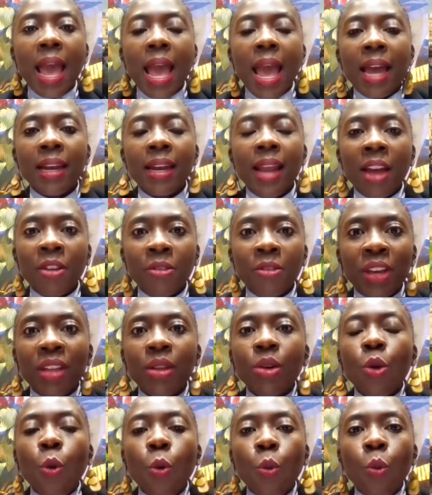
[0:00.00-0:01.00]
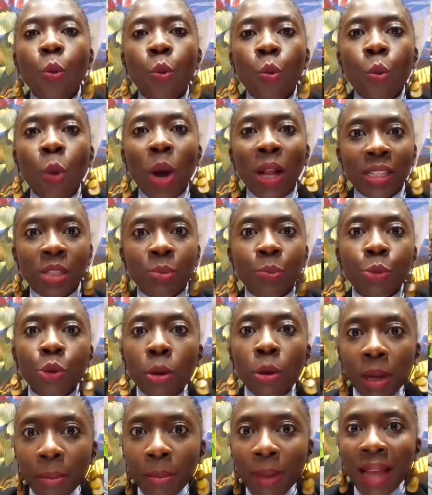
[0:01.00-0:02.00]
And I think what is
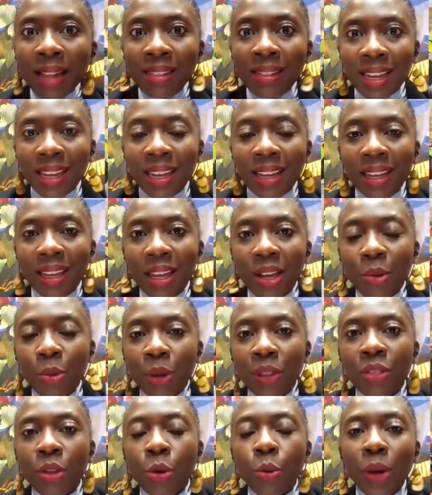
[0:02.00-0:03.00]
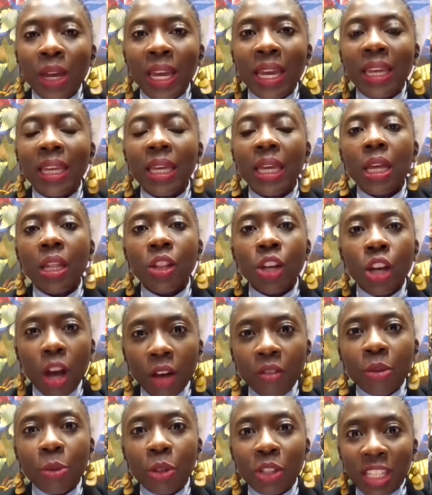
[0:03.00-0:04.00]
problematic with the way the
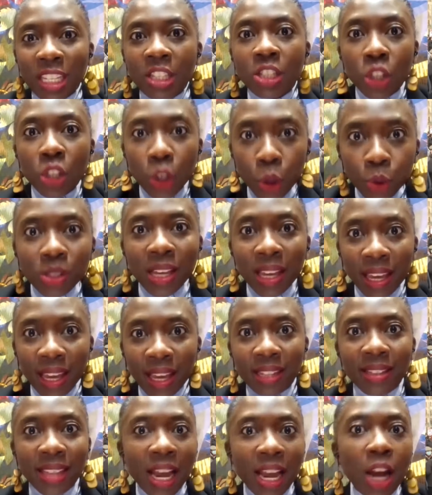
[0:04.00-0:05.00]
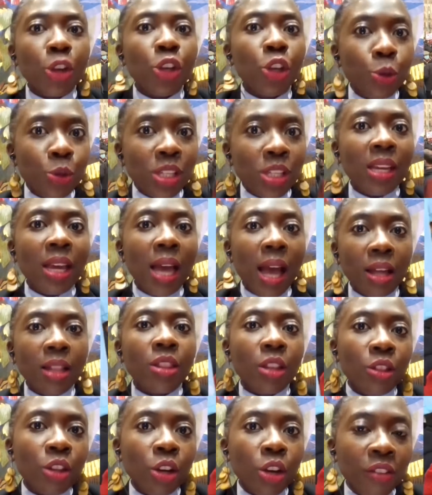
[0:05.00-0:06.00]
government is using it,
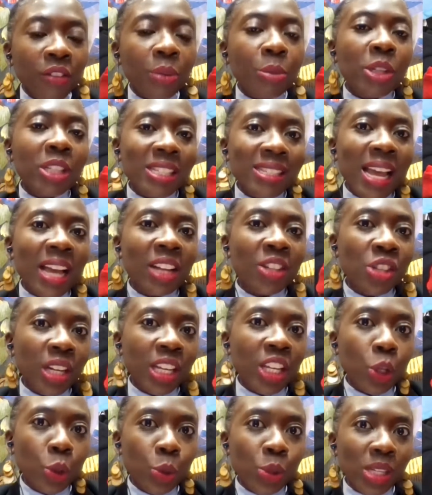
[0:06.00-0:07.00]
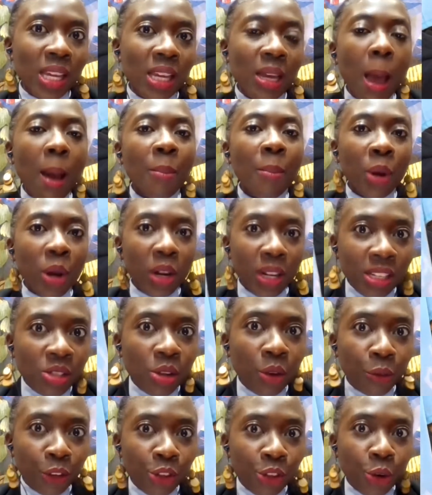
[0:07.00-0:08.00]
the government is actually using police
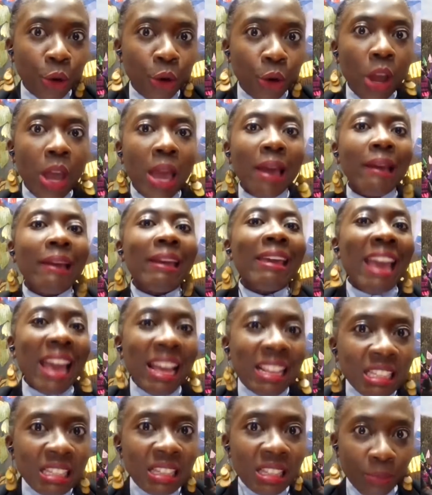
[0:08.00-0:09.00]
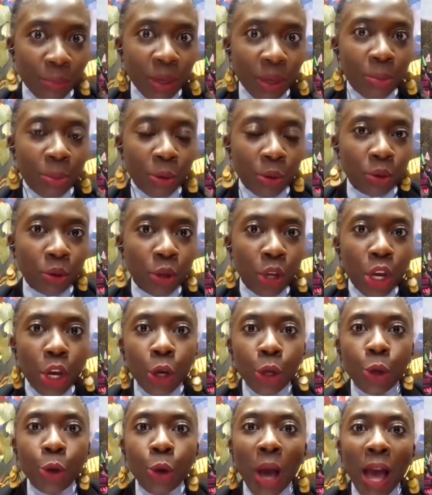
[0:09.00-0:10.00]
officer against the people.
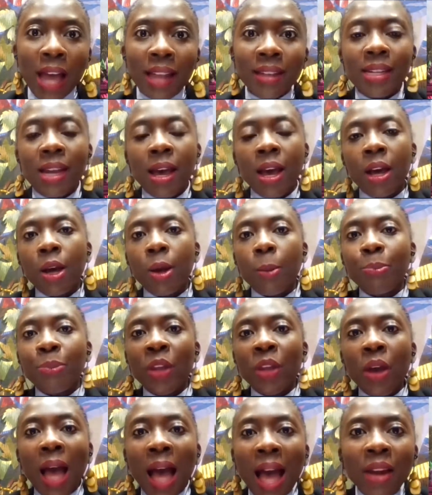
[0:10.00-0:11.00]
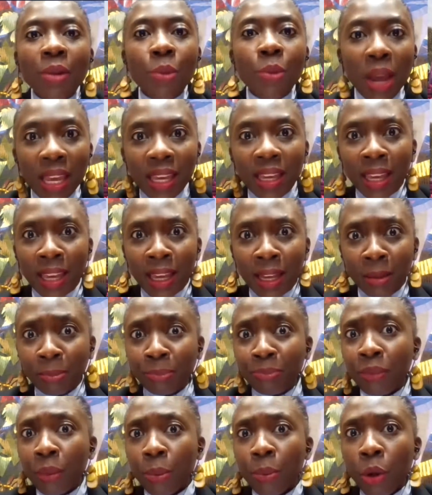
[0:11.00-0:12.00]
You had a high-ranking
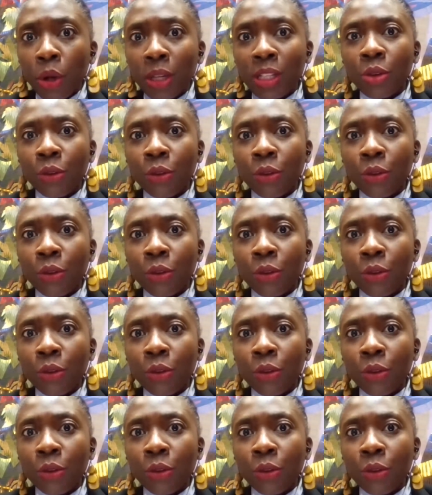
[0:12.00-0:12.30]
police